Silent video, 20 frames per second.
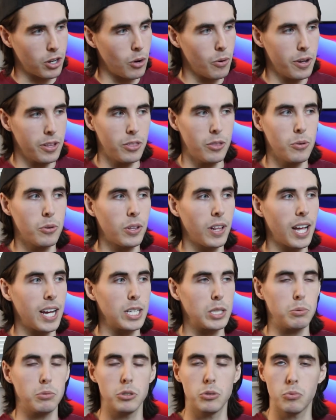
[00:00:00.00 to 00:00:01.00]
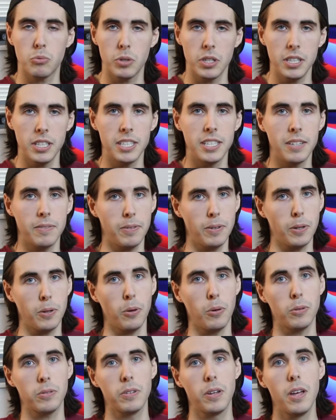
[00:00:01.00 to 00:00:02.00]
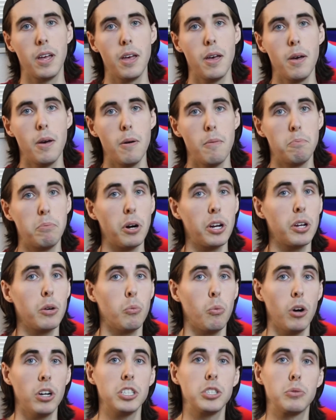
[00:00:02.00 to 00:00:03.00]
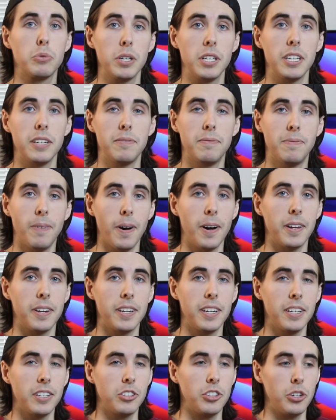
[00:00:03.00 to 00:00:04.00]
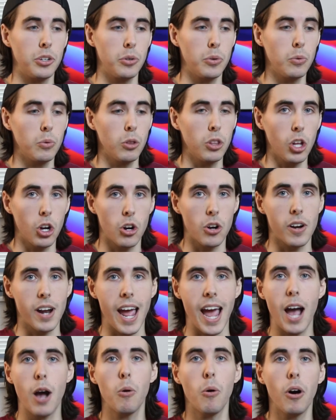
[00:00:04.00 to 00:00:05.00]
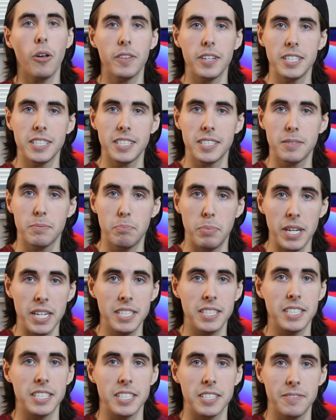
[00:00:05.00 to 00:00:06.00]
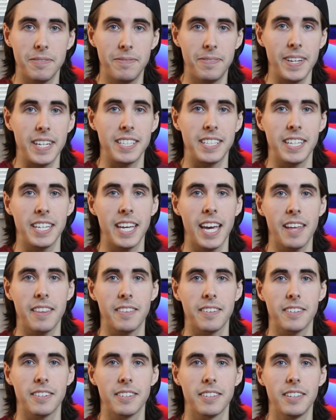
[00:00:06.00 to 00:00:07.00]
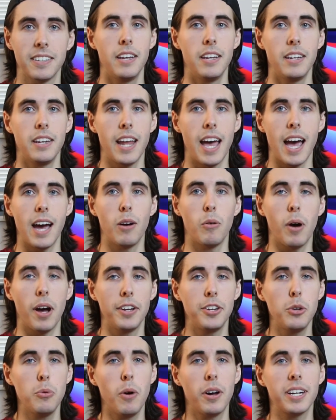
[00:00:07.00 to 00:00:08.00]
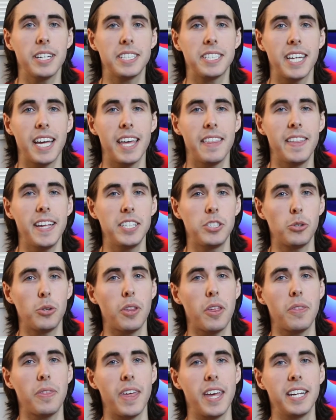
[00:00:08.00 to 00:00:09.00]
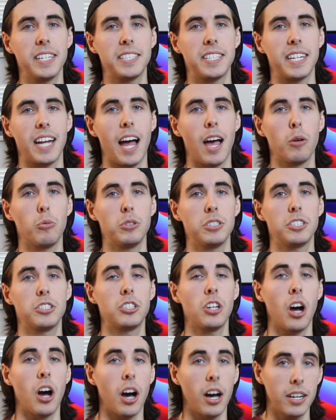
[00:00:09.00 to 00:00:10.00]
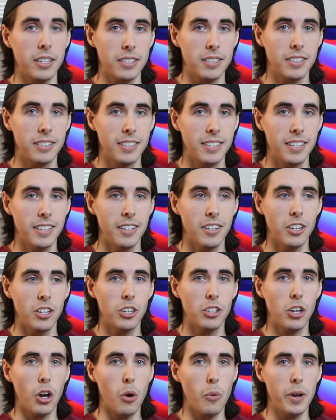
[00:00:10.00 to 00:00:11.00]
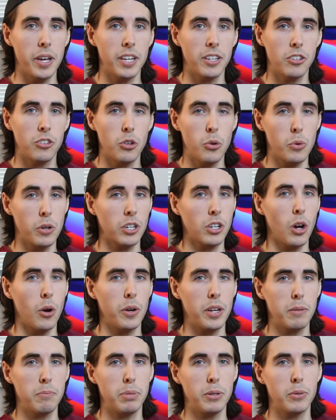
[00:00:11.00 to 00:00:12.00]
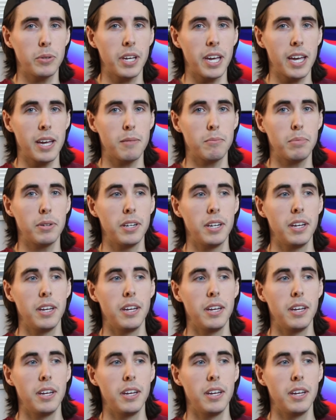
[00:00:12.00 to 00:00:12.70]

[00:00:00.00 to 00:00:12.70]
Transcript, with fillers: Going through class was really difficult but it was really fun to learn how all these pieces fit together. Now, I do want to say these are the things that I was taught going through a coding boot camp,